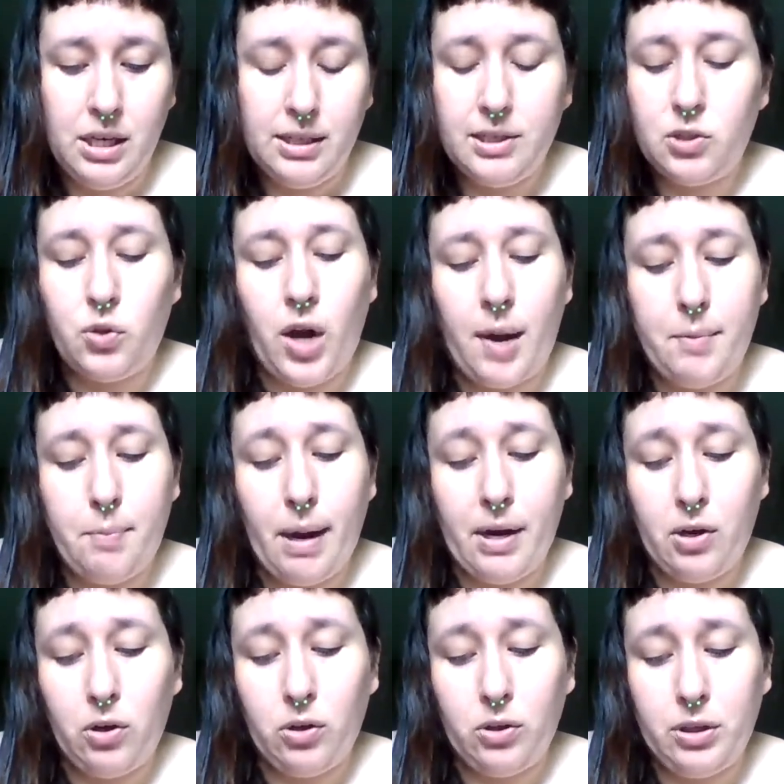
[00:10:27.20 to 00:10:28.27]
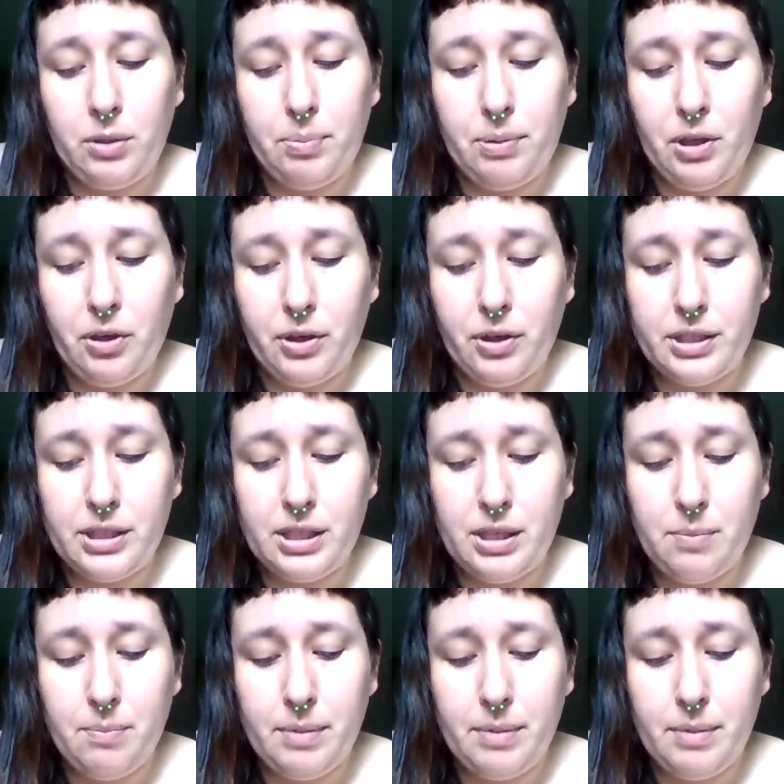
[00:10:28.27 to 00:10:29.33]
Described by early Puritan
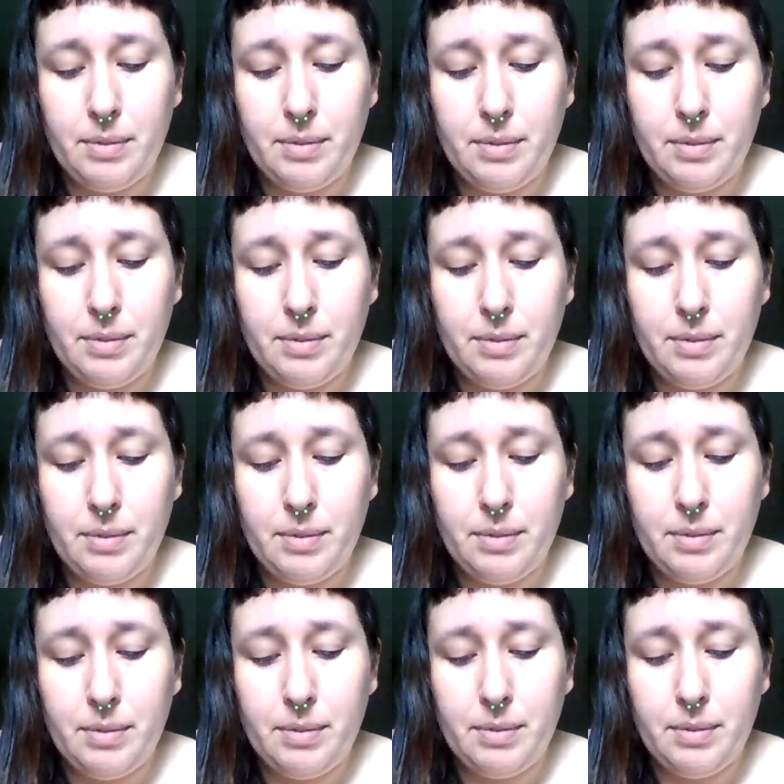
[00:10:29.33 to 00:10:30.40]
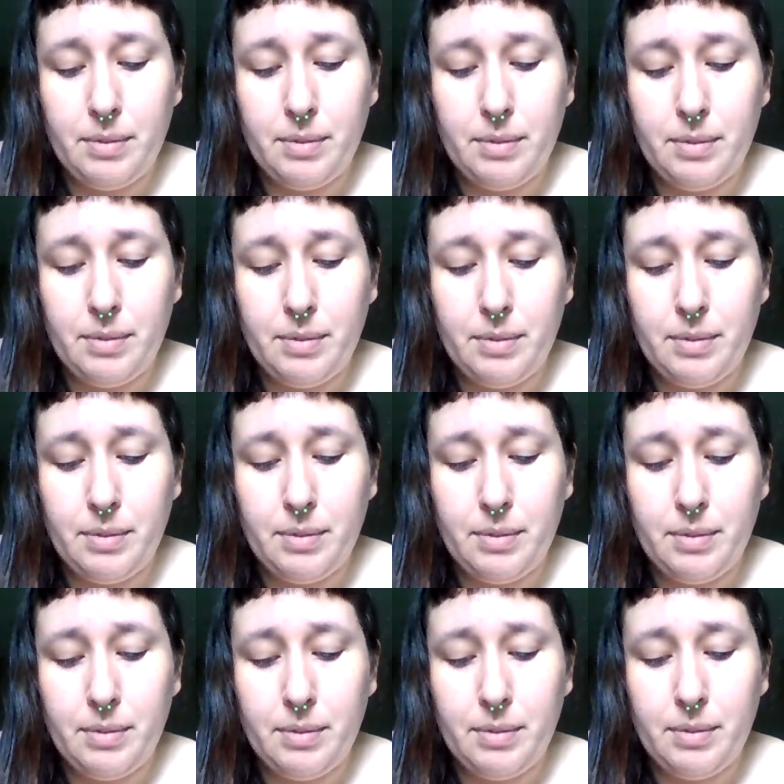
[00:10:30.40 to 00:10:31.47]
minister and mastermind of the witch trials,
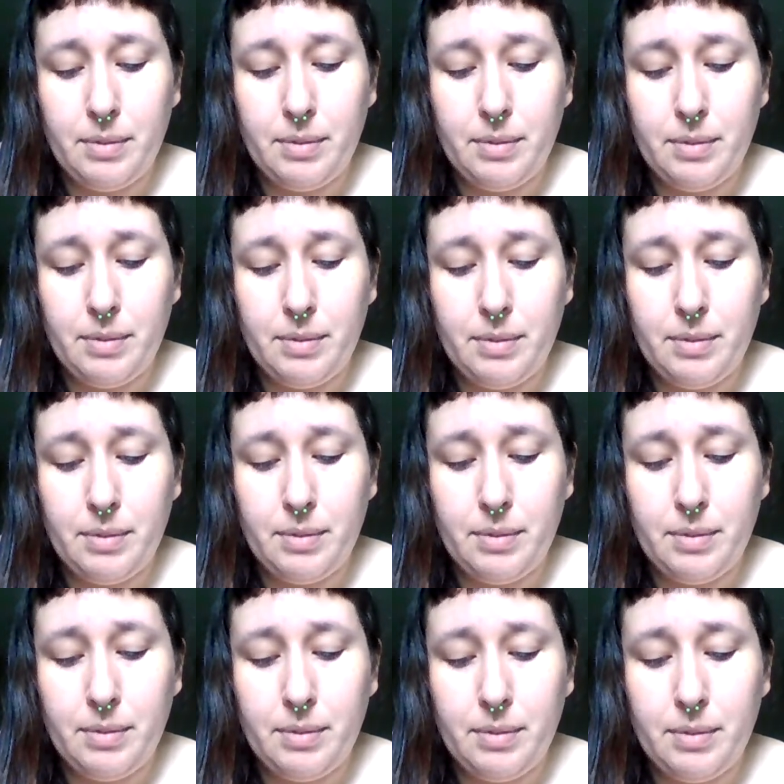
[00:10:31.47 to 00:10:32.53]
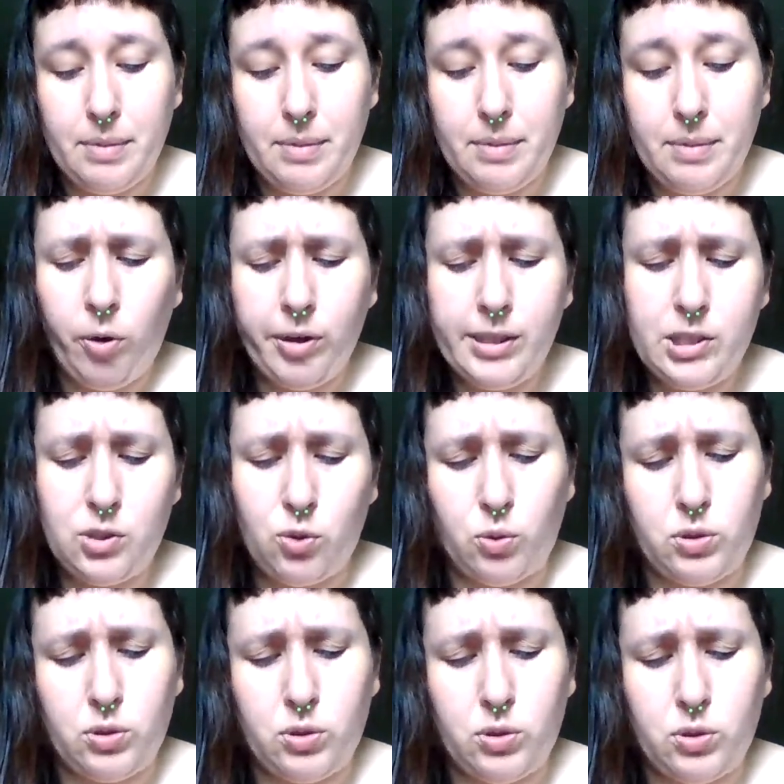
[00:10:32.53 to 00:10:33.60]
Cotton Mather, as horrid
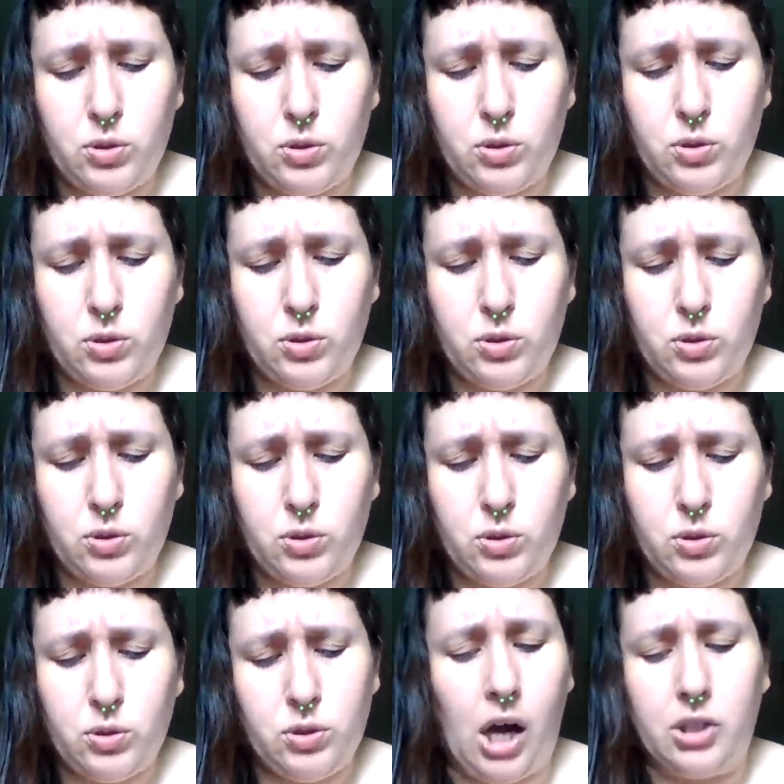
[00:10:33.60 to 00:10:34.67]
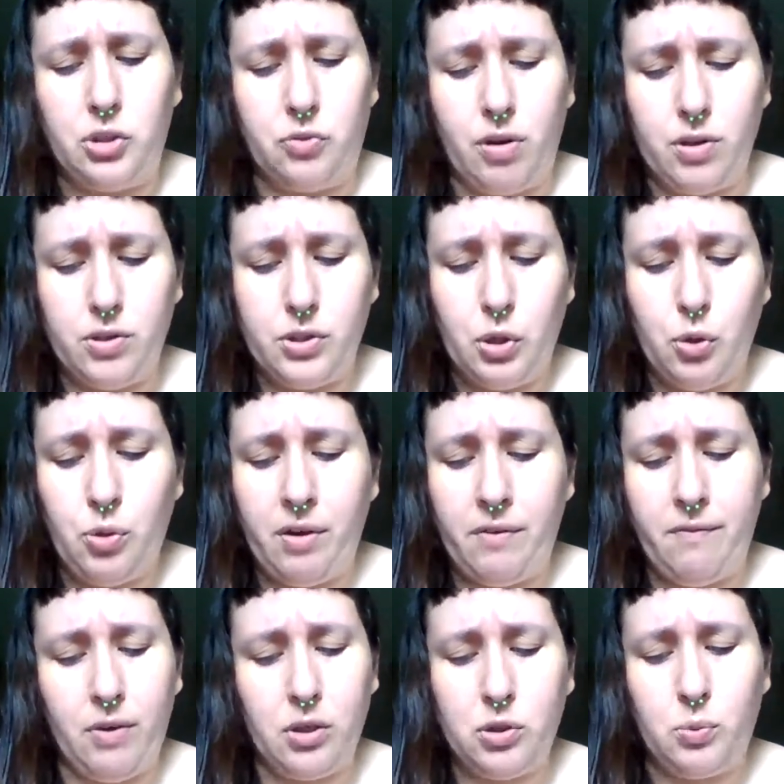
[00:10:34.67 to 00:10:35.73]
sorcerers and hellish conjurers who
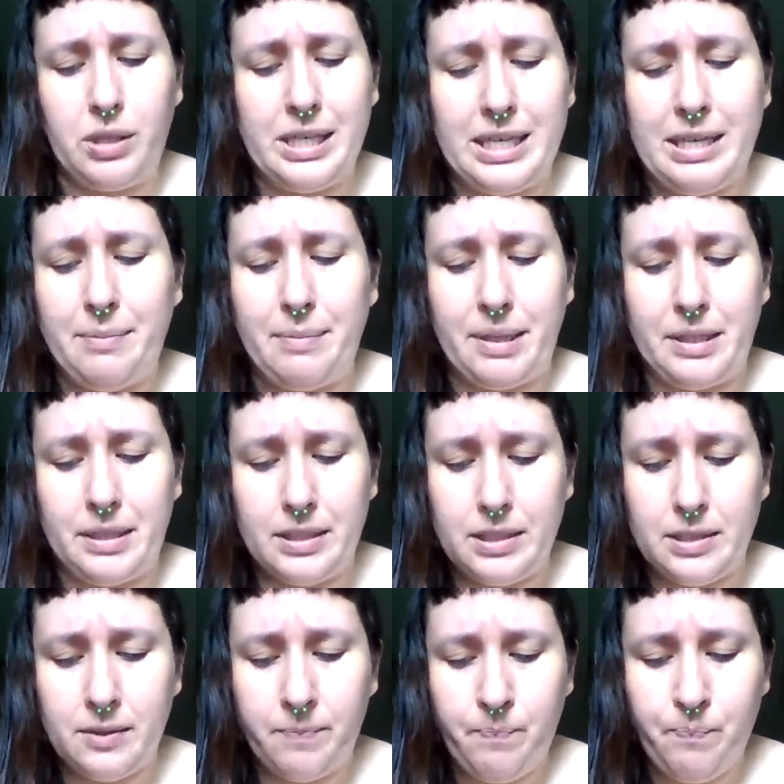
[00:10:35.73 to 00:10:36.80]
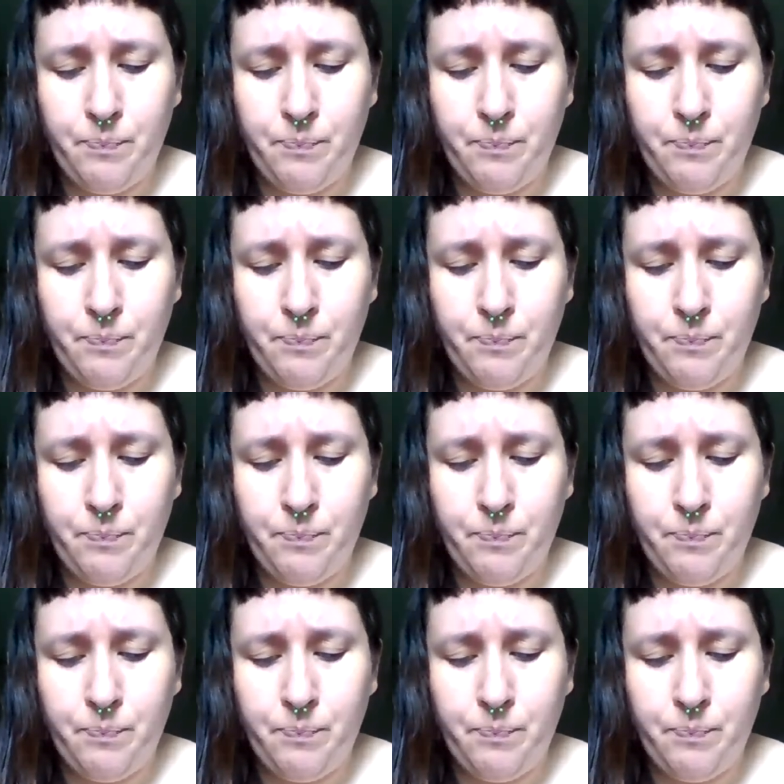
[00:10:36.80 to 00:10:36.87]
conversed with demons.